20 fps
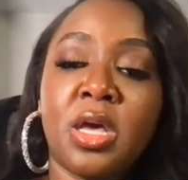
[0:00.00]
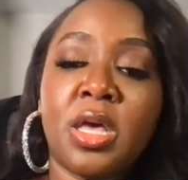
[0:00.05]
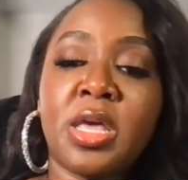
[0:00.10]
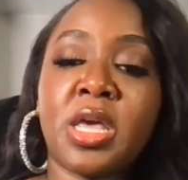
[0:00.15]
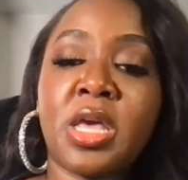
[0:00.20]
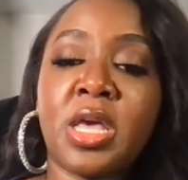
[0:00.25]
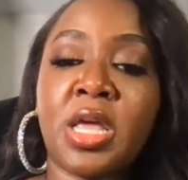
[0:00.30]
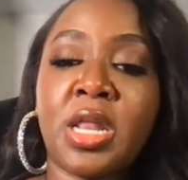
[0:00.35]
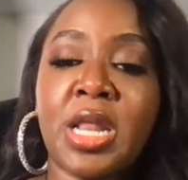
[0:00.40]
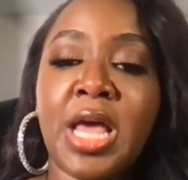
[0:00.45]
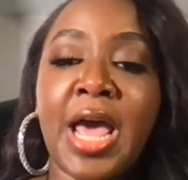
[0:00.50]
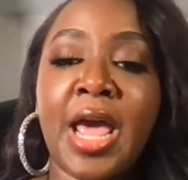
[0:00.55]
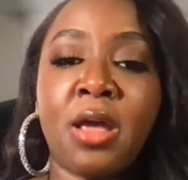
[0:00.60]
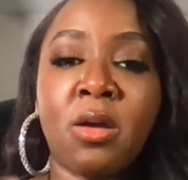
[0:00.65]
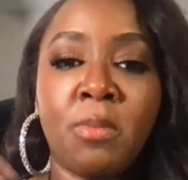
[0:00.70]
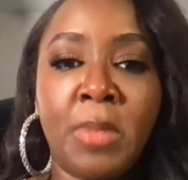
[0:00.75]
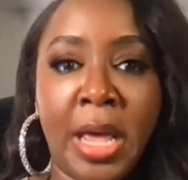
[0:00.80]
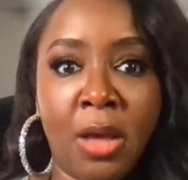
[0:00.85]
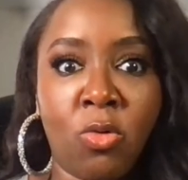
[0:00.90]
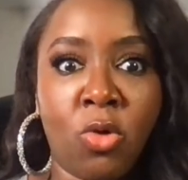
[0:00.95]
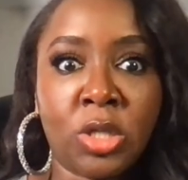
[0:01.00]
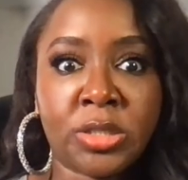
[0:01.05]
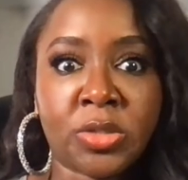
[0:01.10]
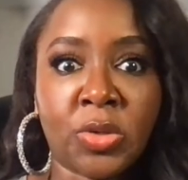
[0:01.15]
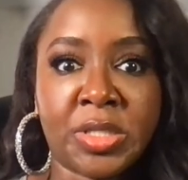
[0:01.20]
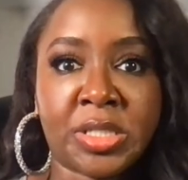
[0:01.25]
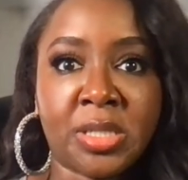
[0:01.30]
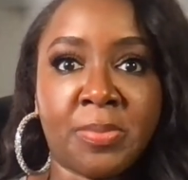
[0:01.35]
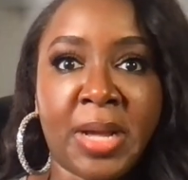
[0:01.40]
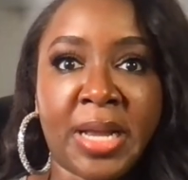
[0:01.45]
And I also,
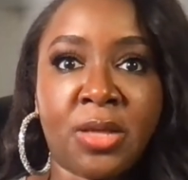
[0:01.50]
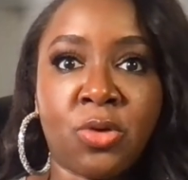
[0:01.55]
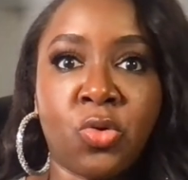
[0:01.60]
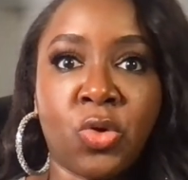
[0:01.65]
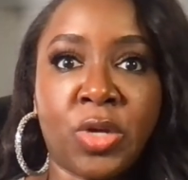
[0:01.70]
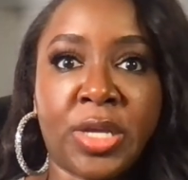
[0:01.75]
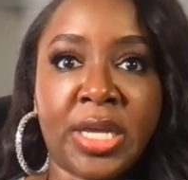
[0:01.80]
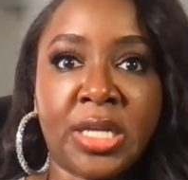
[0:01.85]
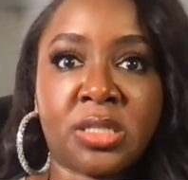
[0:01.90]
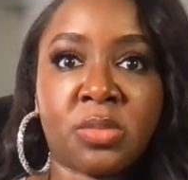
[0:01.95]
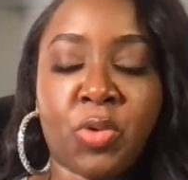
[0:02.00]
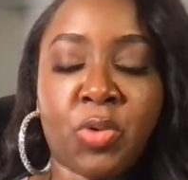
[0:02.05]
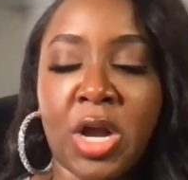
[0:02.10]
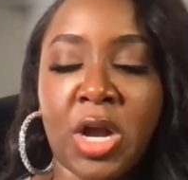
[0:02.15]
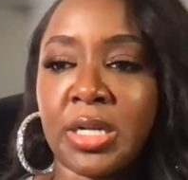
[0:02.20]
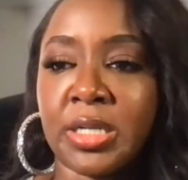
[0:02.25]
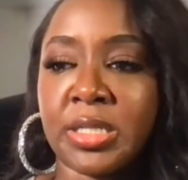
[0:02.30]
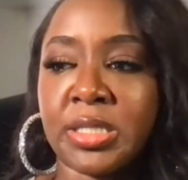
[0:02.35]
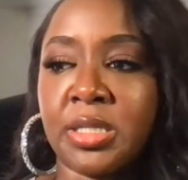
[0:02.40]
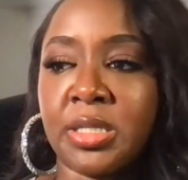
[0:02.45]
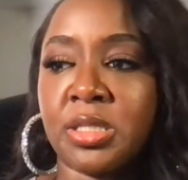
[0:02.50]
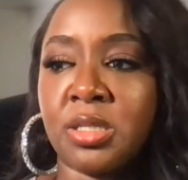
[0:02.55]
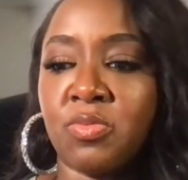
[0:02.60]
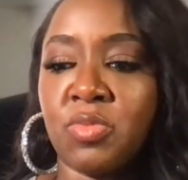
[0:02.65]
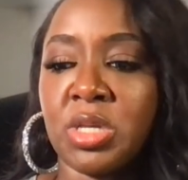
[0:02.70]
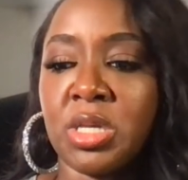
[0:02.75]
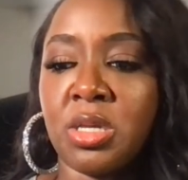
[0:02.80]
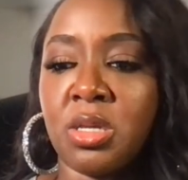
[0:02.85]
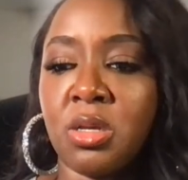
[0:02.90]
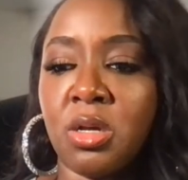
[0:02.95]
as somebody who gets products into
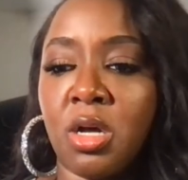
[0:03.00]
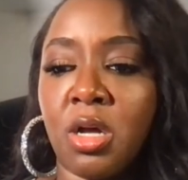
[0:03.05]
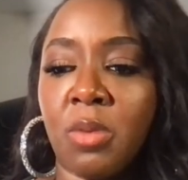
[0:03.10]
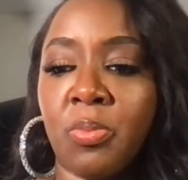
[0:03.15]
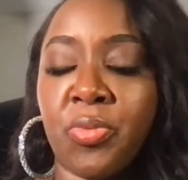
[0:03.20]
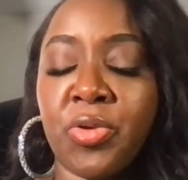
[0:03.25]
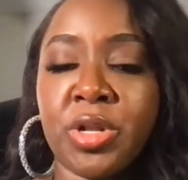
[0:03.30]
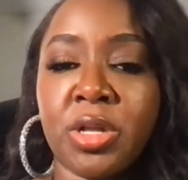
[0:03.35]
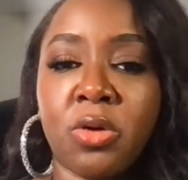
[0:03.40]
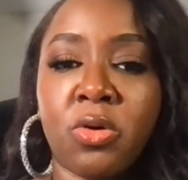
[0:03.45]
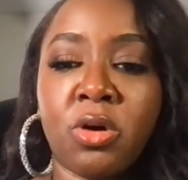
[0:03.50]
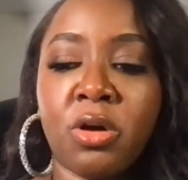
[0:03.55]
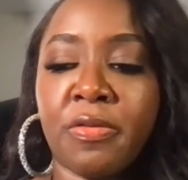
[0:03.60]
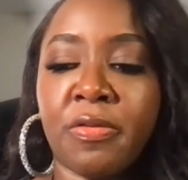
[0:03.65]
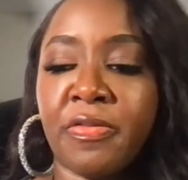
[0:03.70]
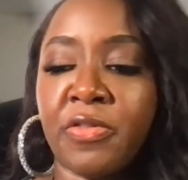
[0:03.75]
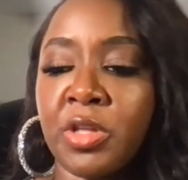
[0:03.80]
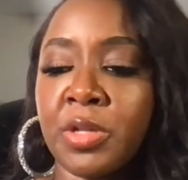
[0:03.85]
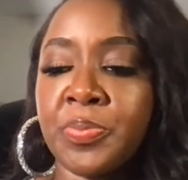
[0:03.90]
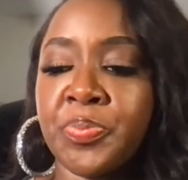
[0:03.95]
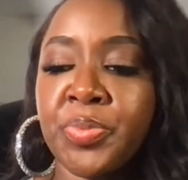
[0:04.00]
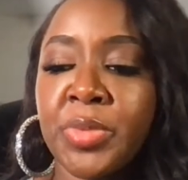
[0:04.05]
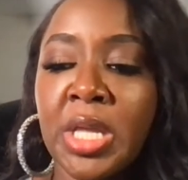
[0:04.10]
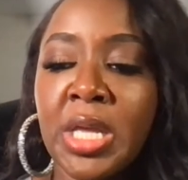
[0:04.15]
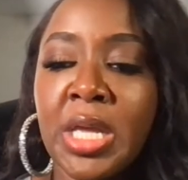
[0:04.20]
me um, pretty often,